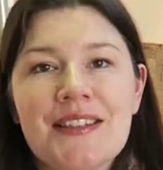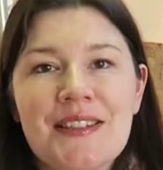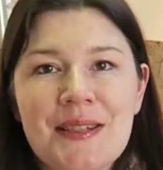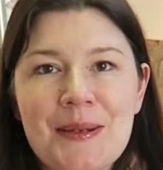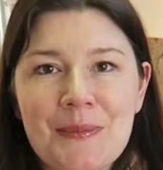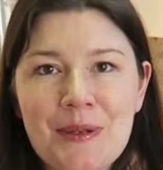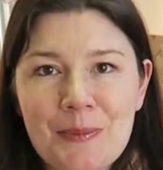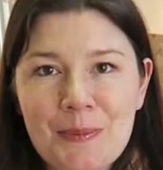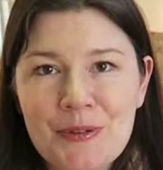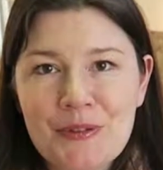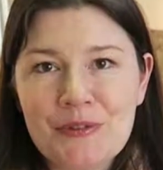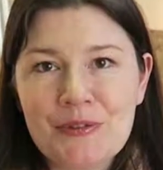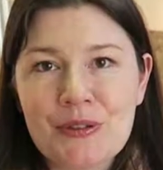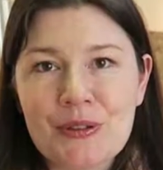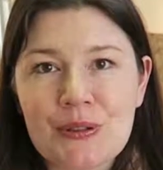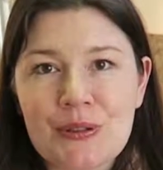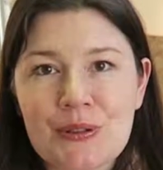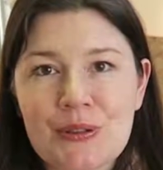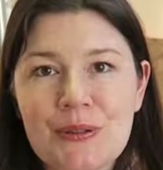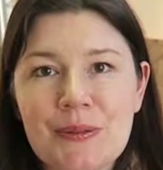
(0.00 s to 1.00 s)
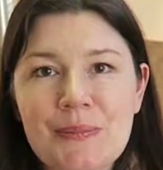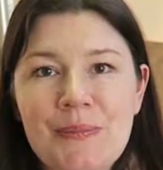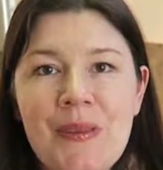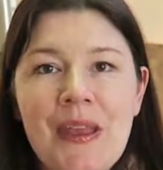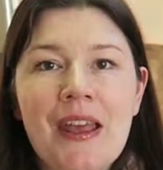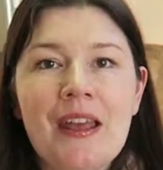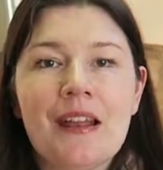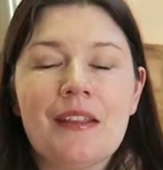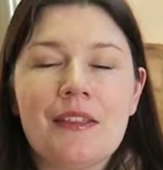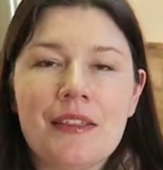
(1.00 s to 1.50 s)
Tip number four,
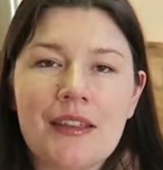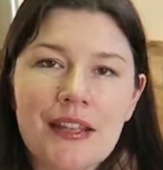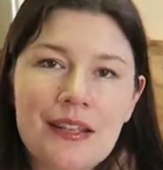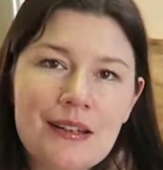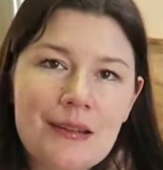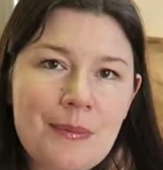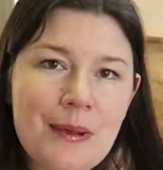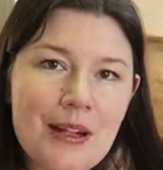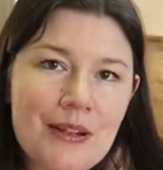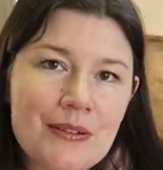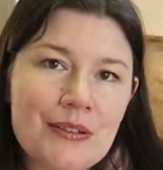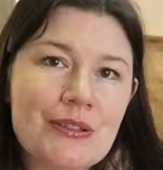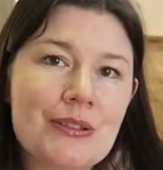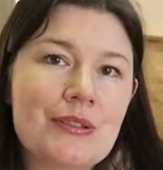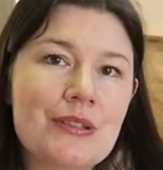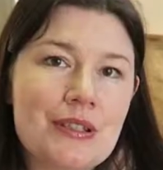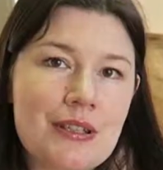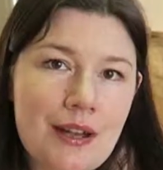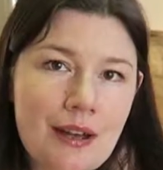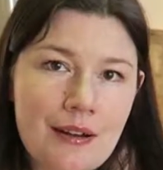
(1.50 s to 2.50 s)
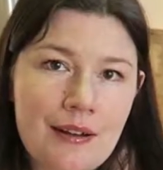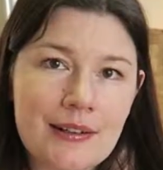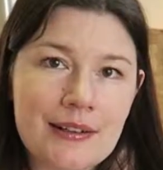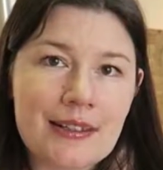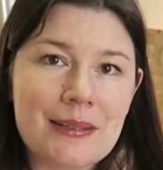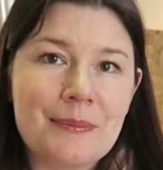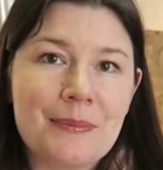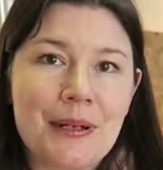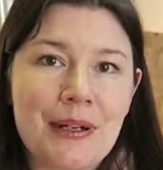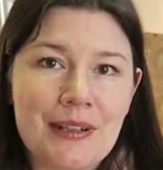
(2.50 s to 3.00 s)
think about your
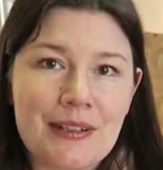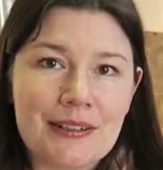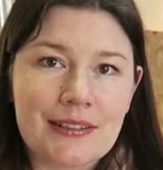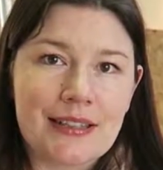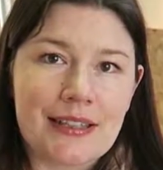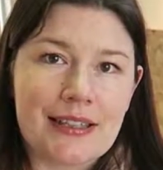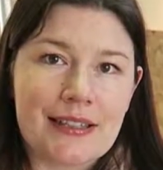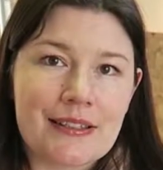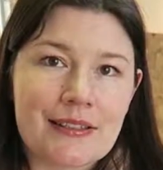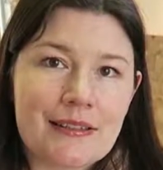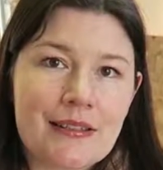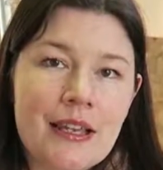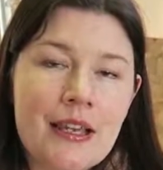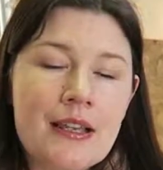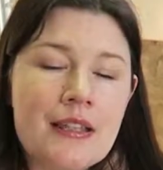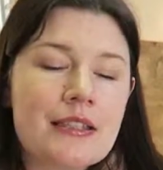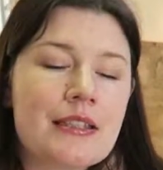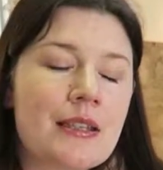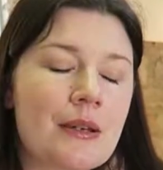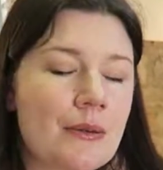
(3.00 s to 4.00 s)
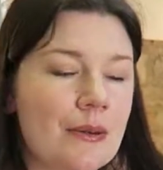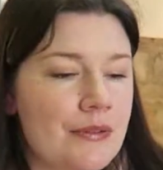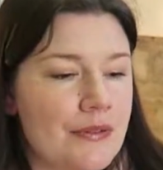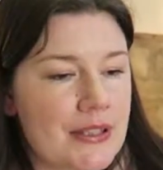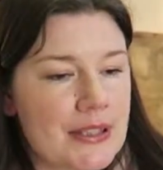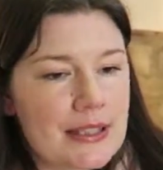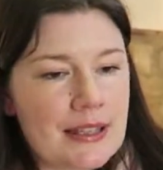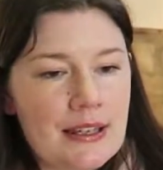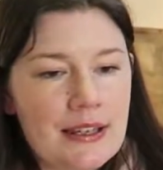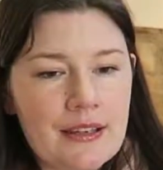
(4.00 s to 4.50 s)
target market. So
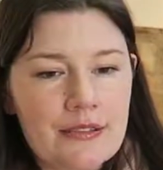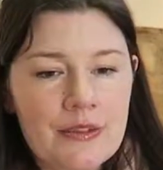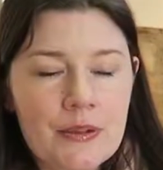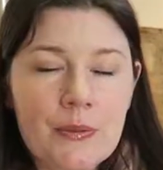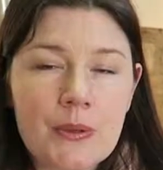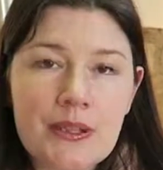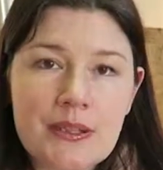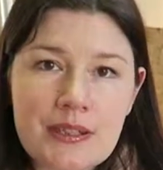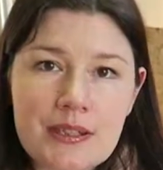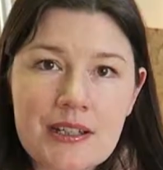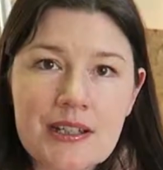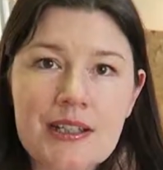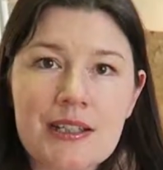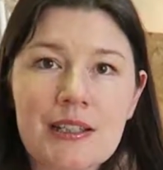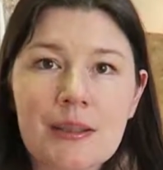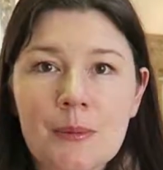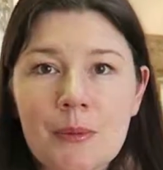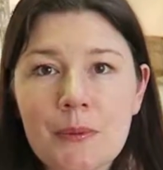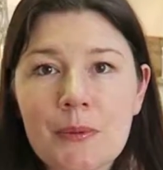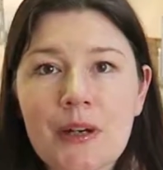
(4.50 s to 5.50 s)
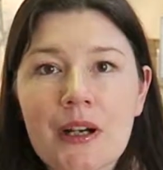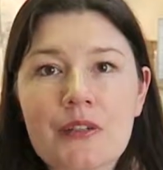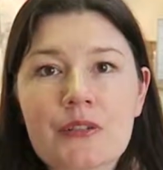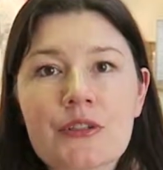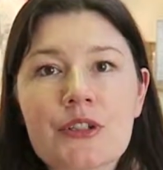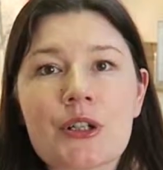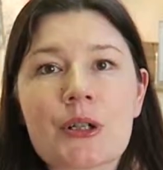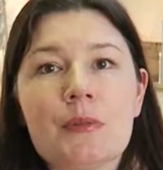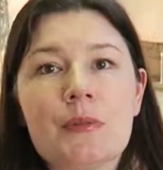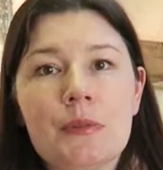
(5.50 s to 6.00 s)
obviously if you are starting up a bridal
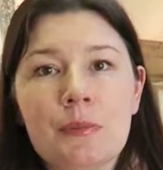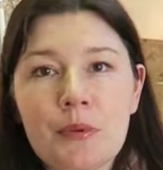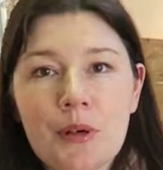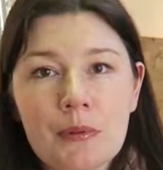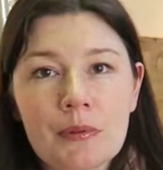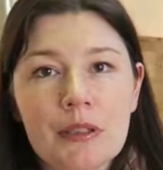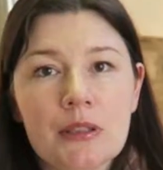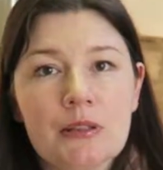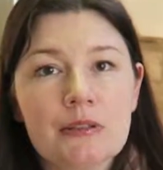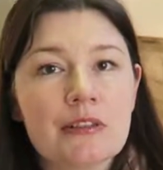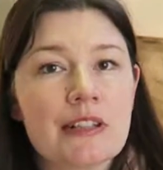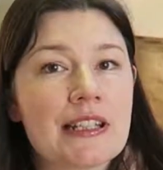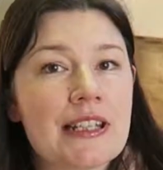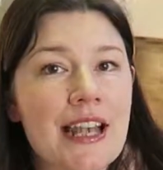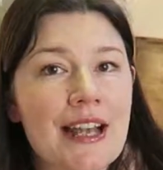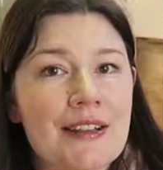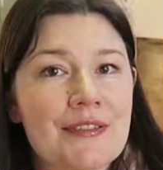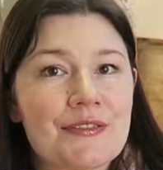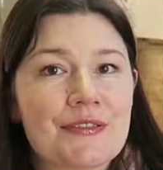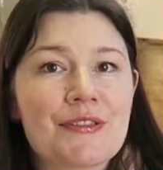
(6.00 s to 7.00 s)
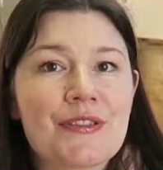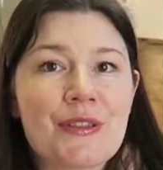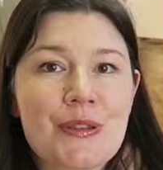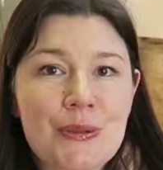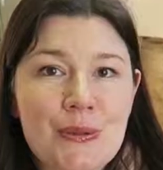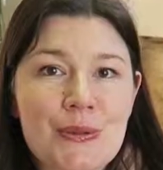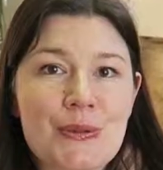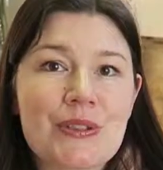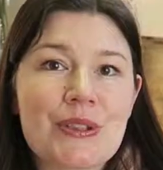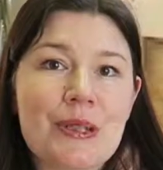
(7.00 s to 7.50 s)
shop, you probably already have
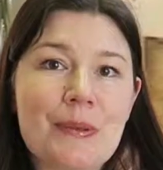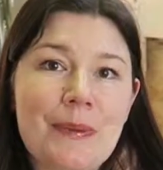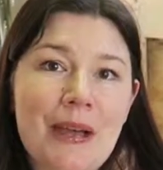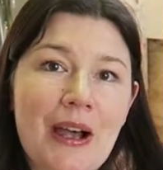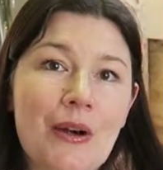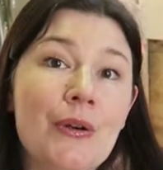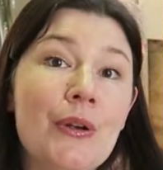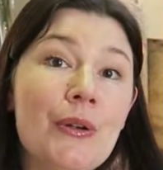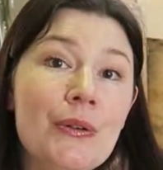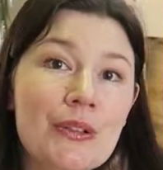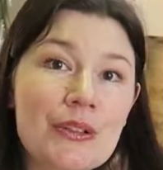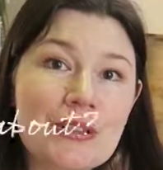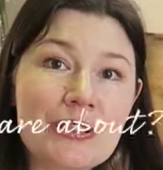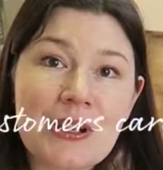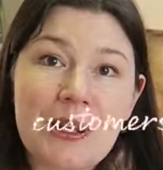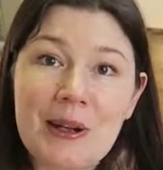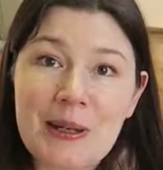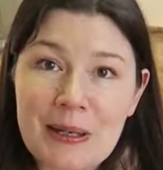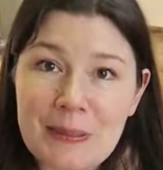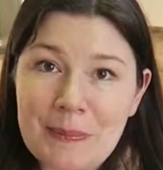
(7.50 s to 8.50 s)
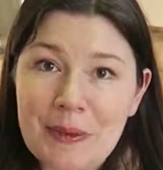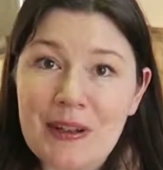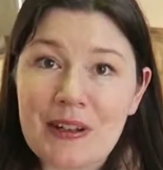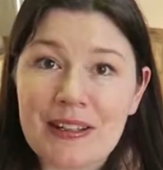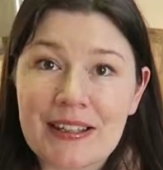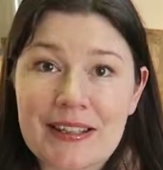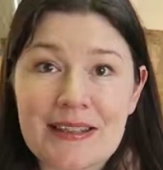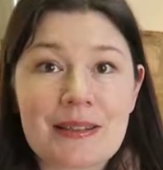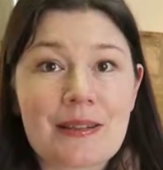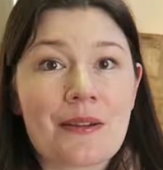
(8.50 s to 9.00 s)
thoughts about who your target
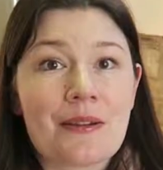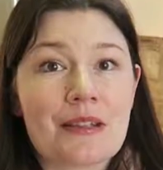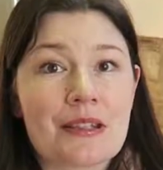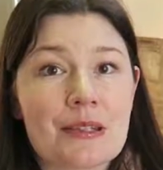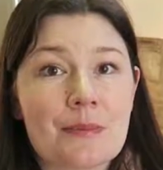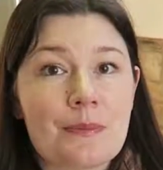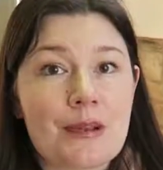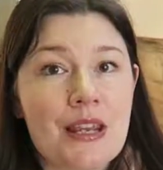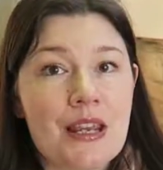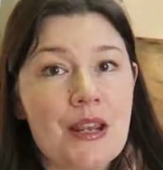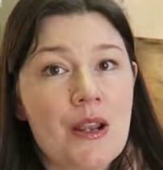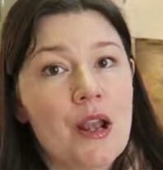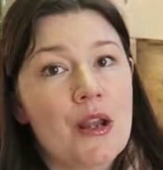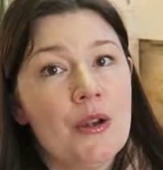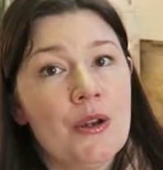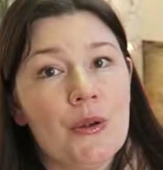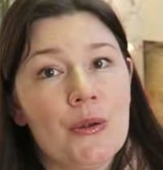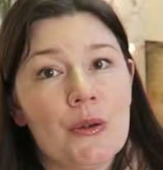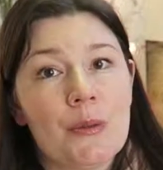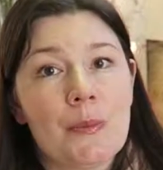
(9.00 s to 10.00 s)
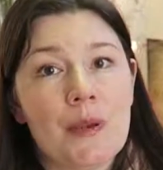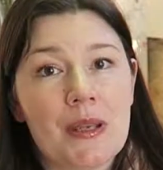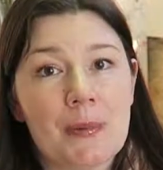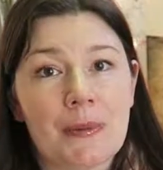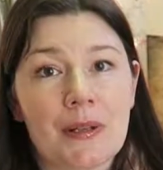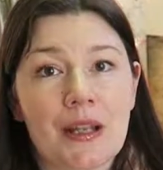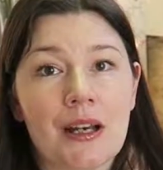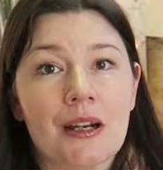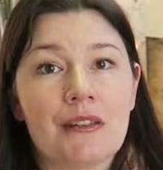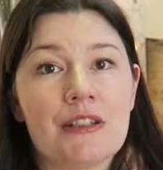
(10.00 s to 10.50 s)
market is going to be, who the
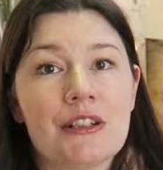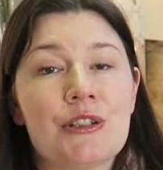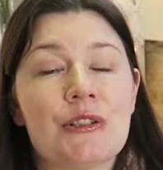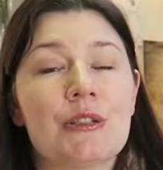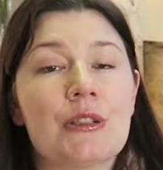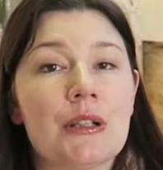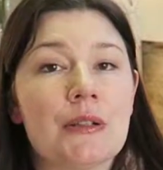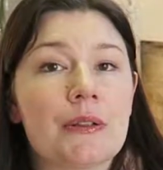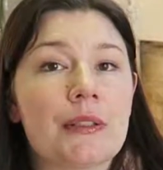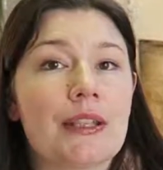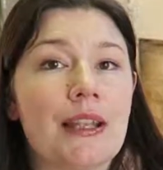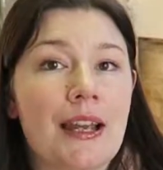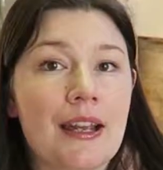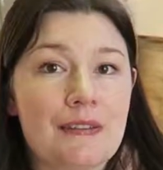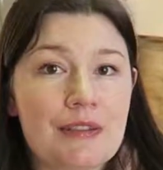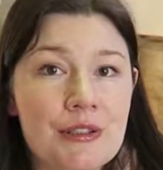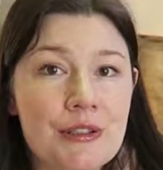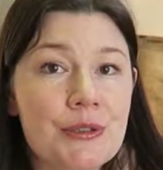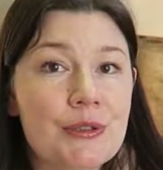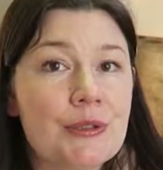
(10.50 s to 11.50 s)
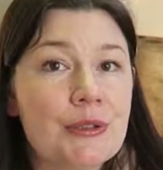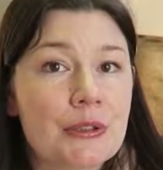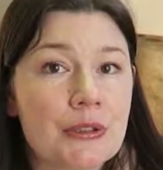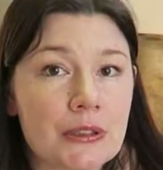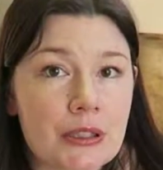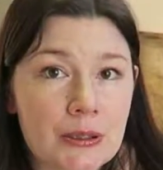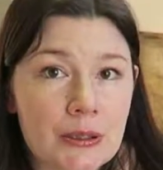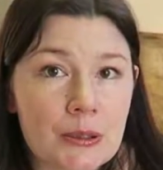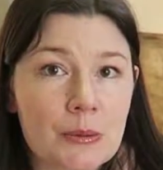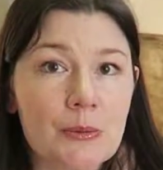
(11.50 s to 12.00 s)
people are in your local area, who your
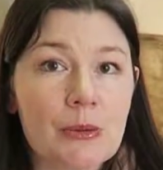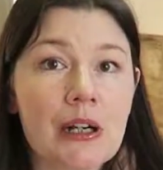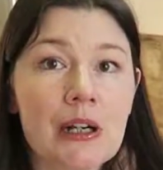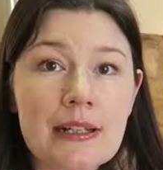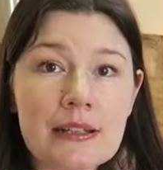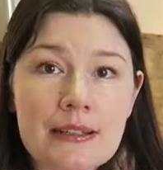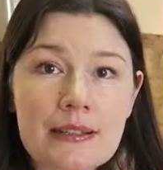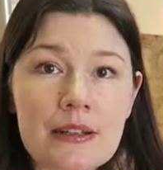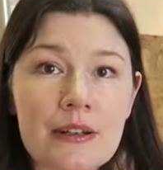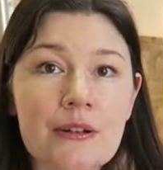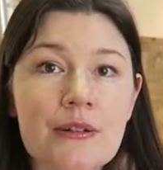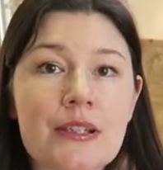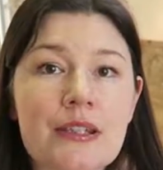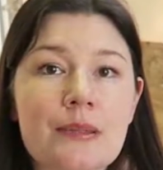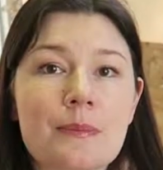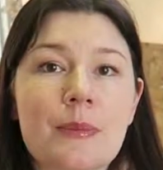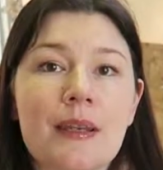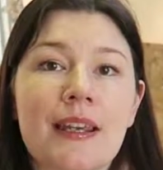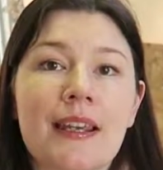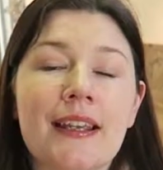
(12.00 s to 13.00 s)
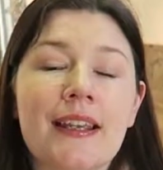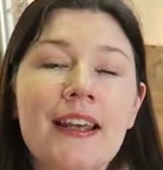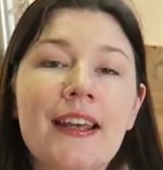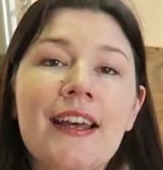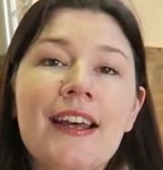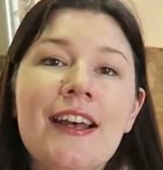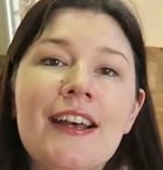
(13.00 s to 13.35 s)
local brides are going to be.